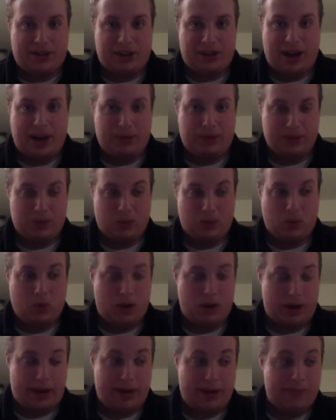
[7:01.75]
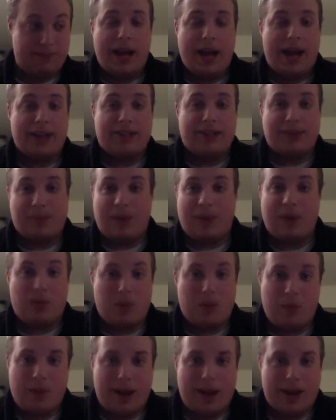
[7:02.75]
and I was worried. And so my
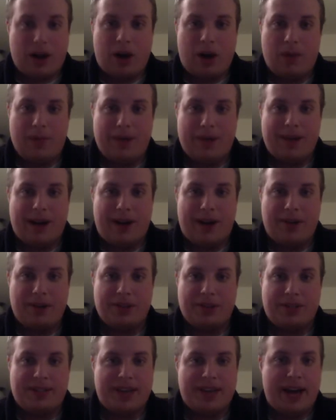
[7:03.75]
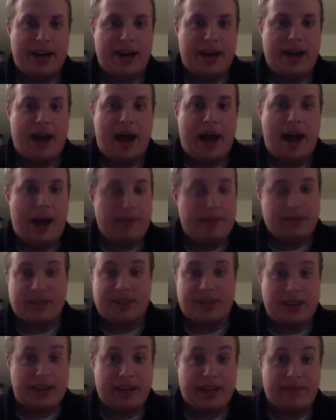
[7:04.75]
roommate calmed me down and said, I'm just
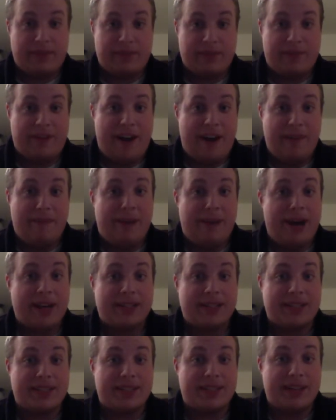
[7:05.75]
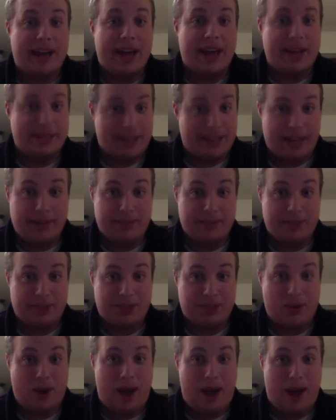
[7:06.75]
going to give him five bucks and tell him to
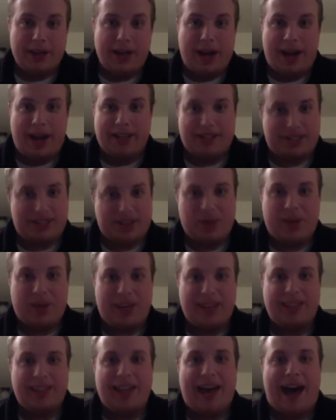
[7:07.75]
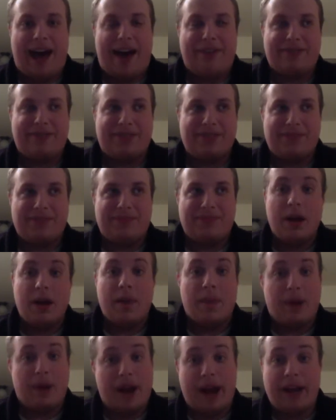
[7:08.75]
scram. And so he left.
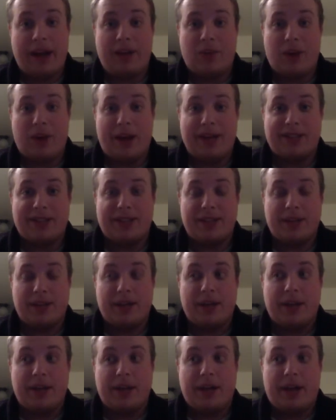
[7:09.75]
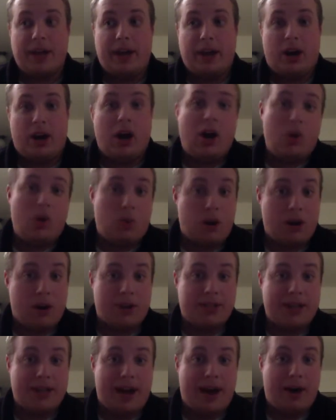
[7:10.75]
But, anyways, it all
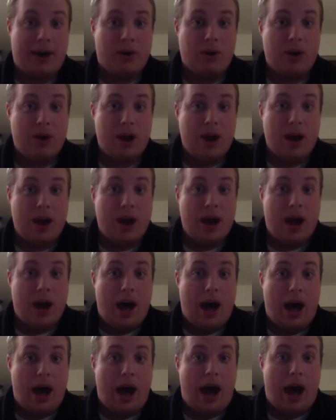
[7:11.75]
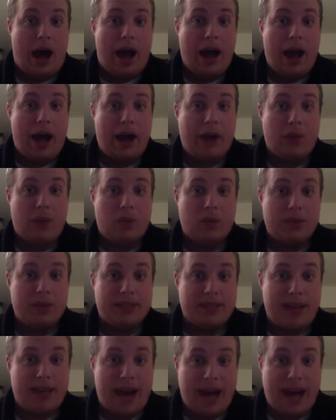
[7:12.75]
worked out. I was
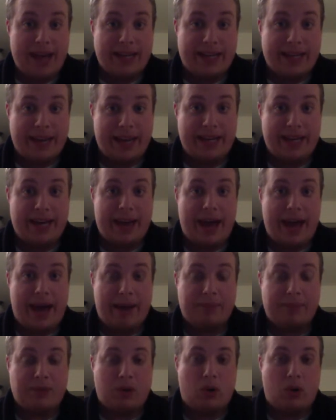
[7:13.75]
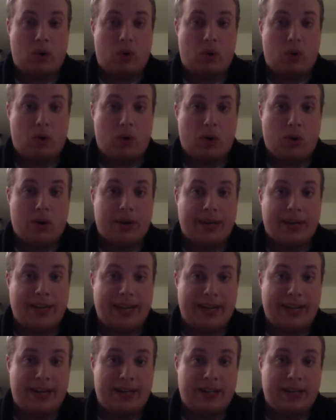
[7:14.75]
not kidnapped or
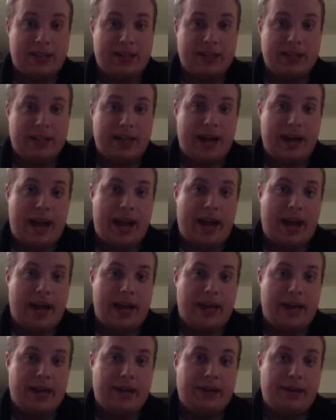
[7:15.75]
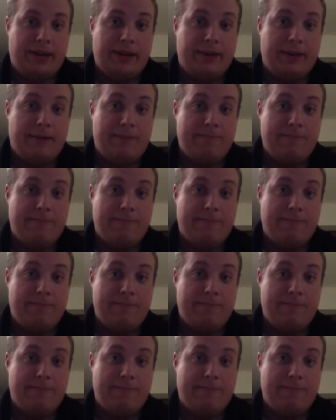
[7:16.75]
killed, and